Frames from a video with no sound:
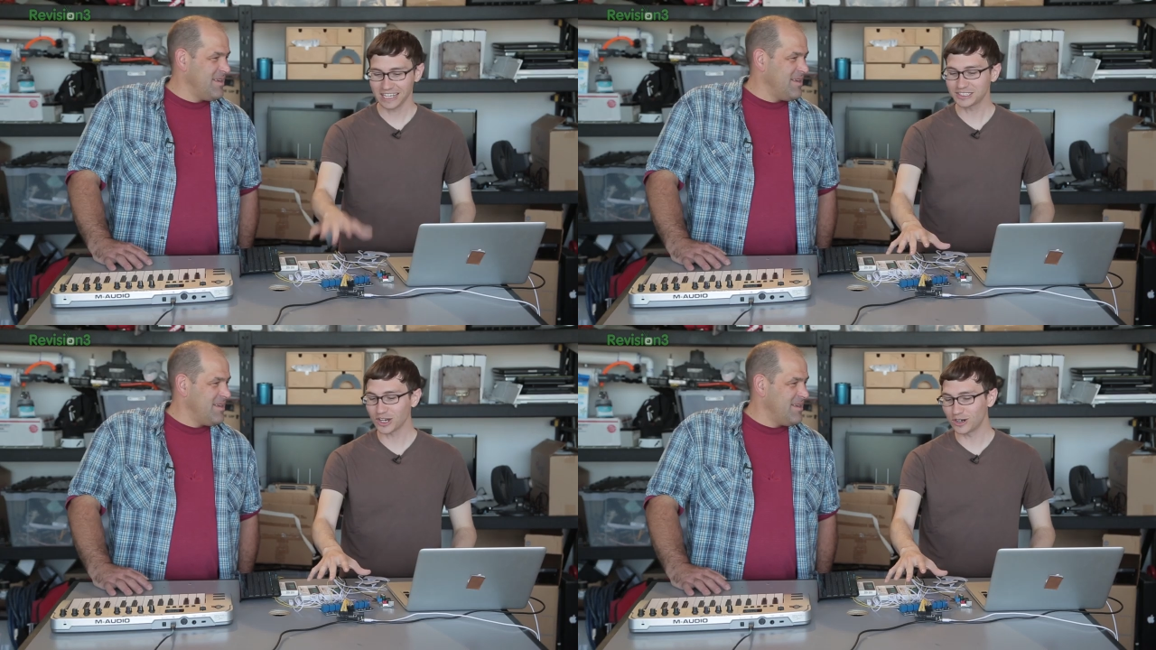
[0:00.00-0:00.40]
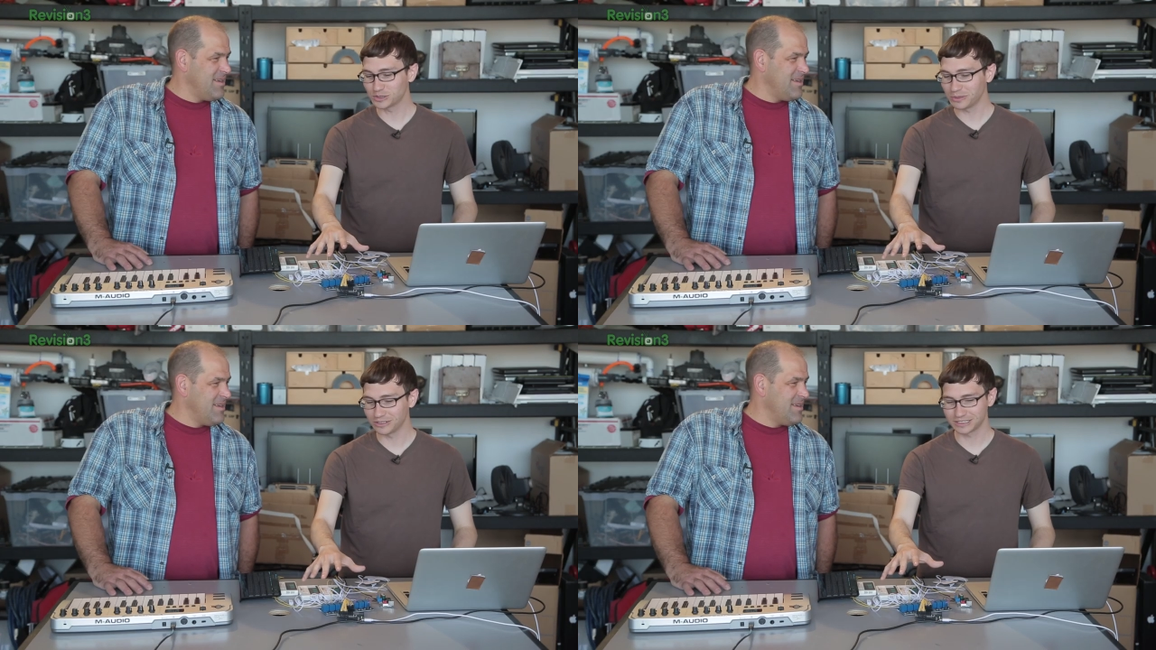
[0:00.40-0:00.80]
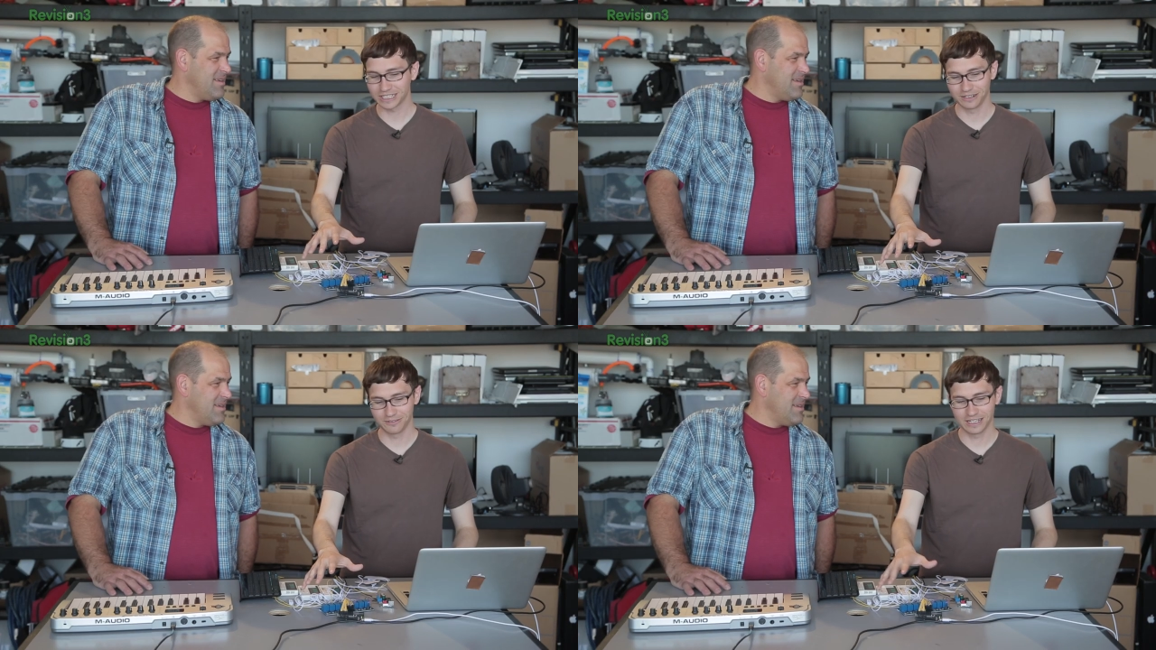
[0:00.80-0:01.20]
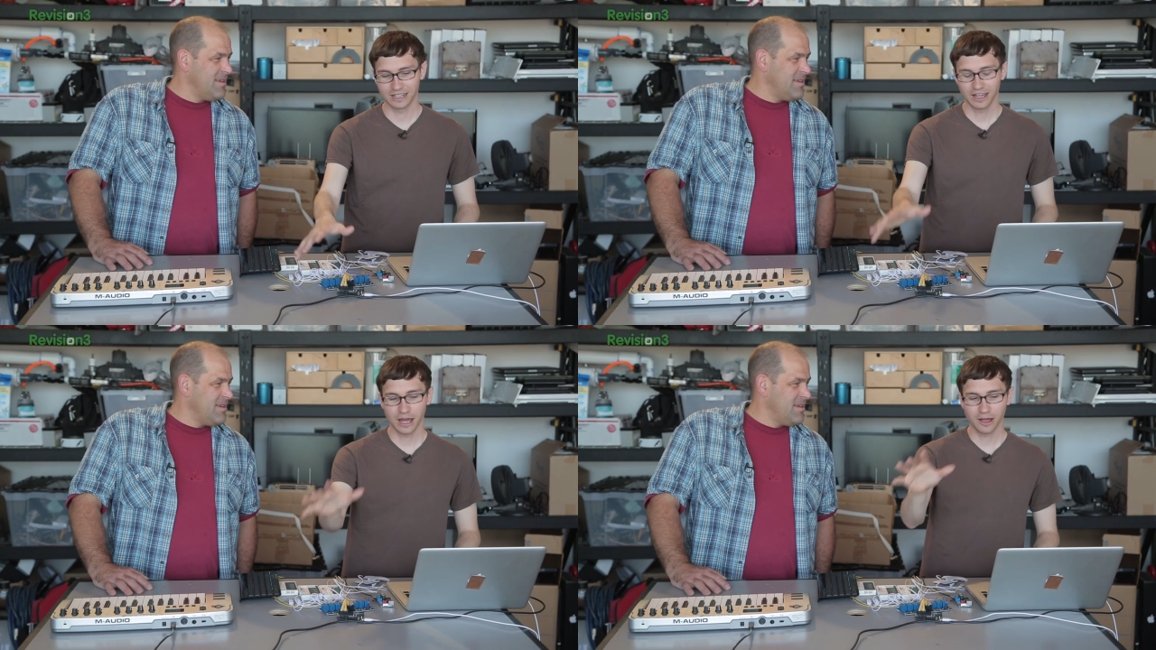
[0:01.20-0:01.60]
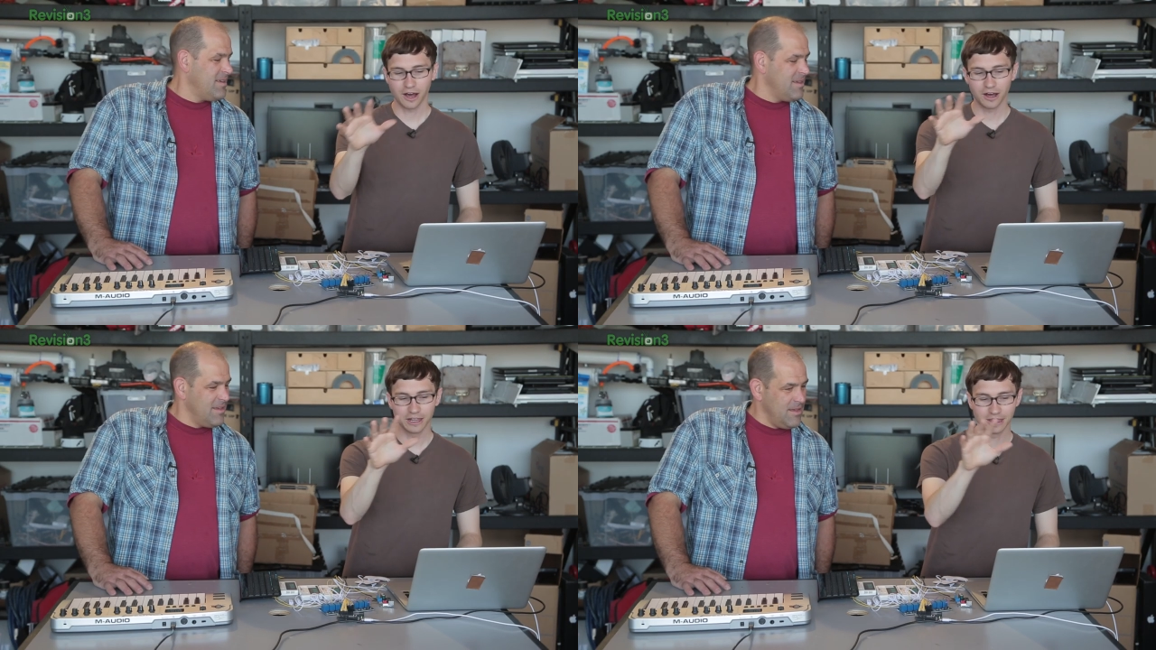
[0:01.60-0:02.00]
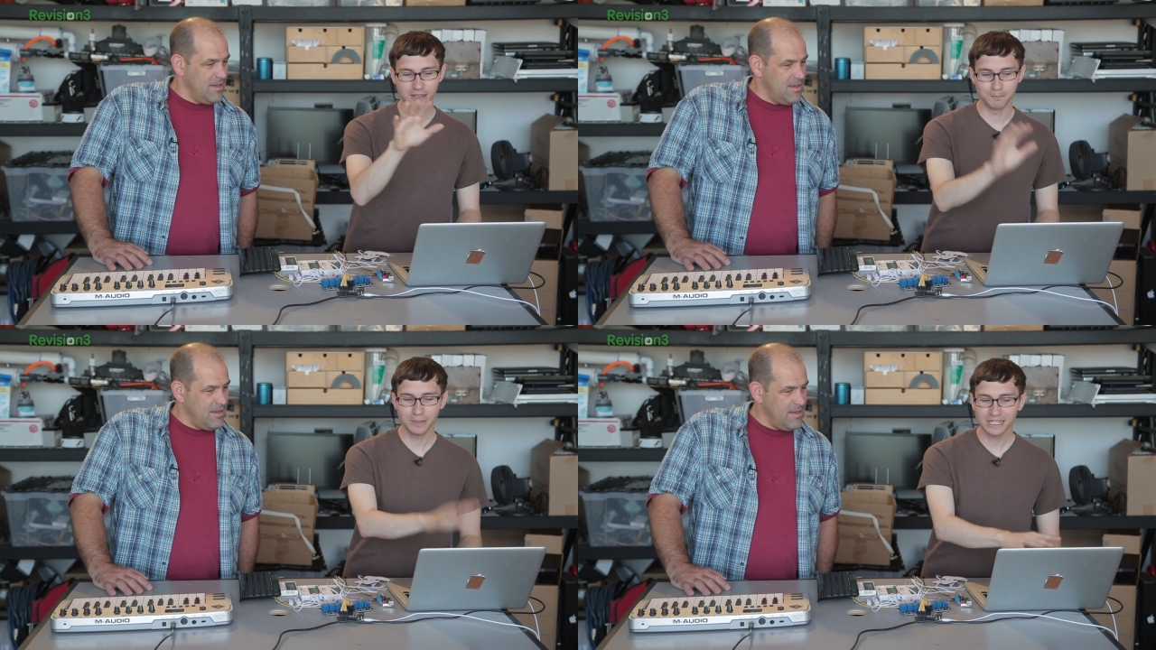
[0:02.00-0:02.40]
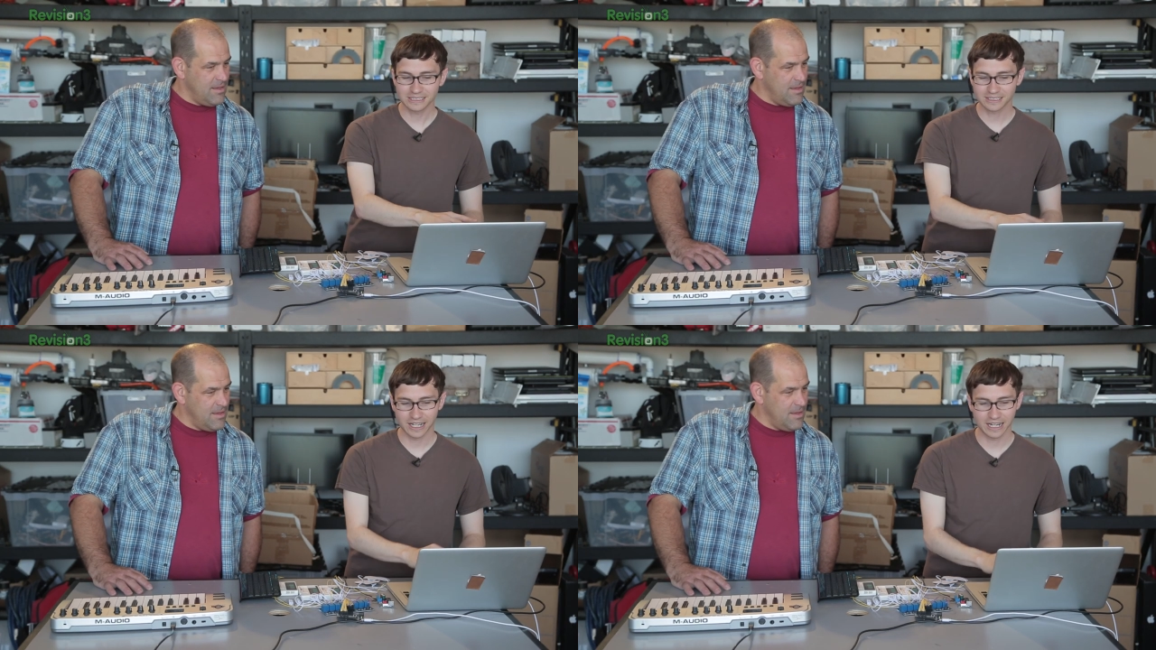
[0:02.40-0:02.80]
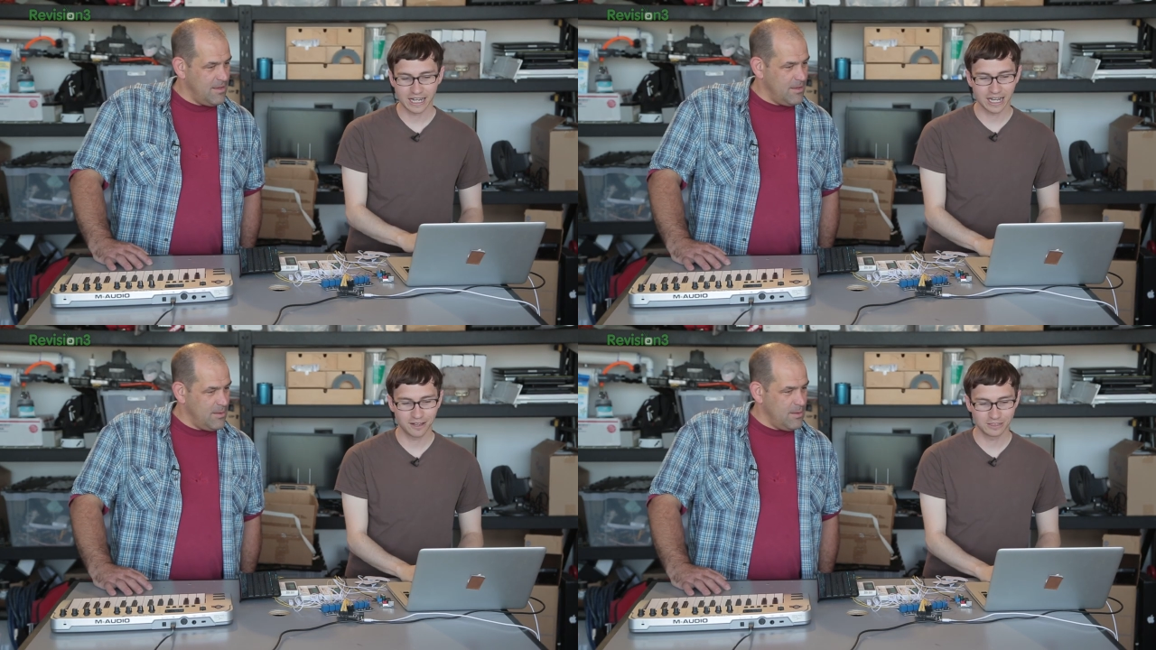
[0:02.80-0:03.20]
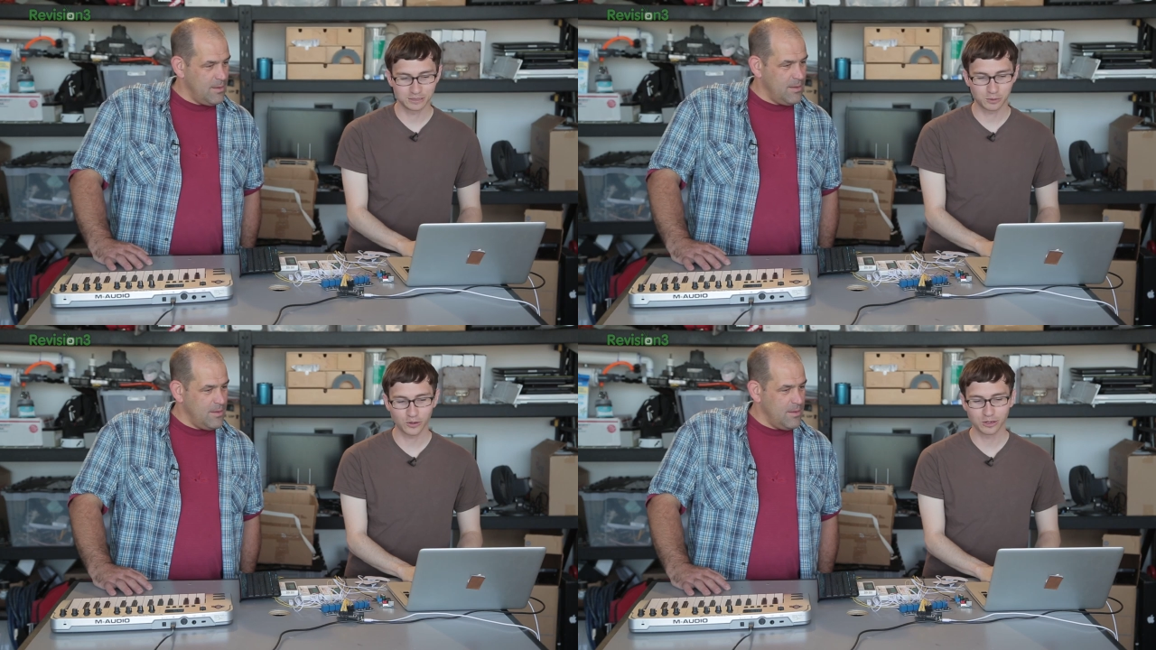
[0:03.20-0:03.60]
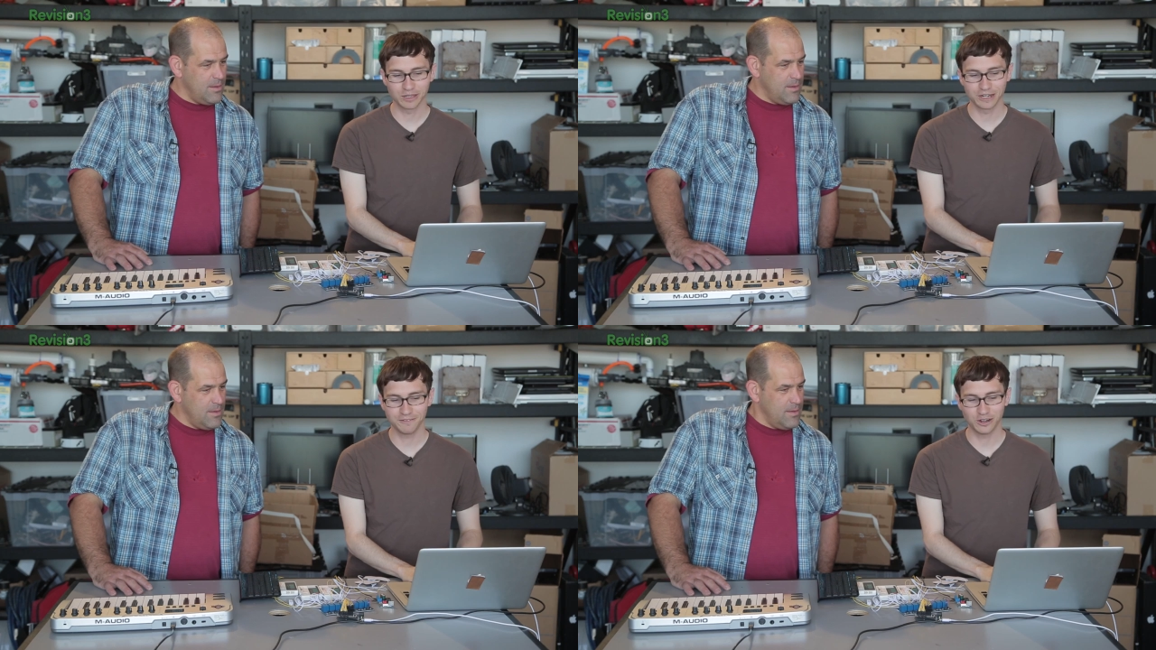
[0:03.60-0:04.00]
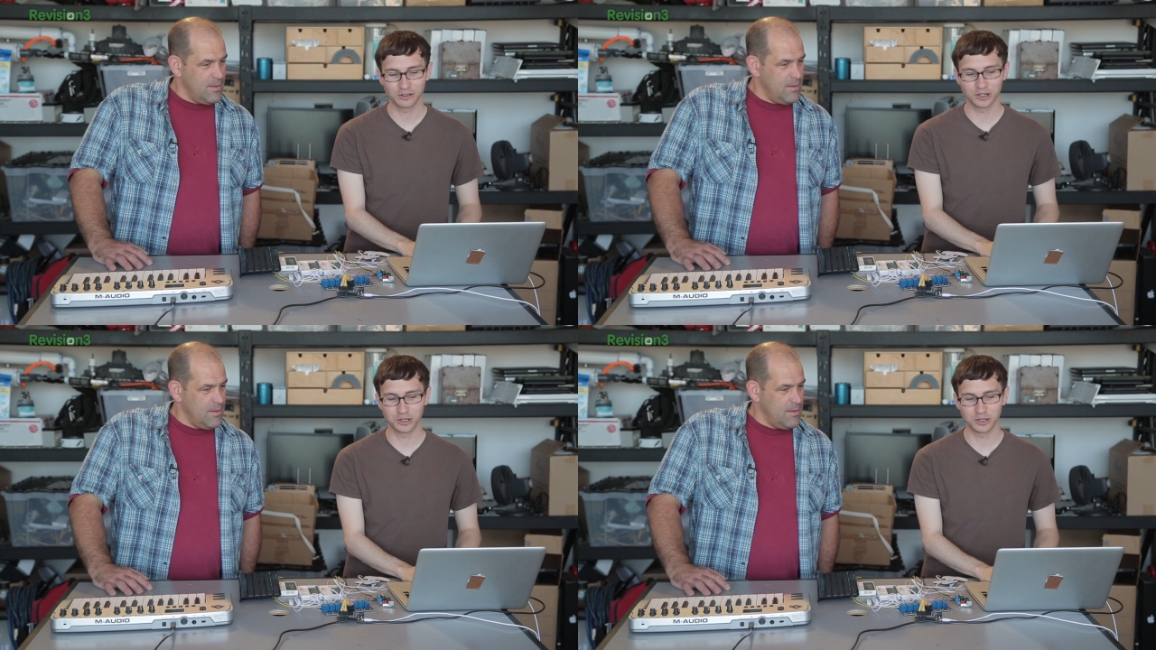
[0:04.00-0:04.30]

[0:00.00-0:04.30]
Speaker 1: That's the Arduino side of it. On the MIDI side, I have this program that I found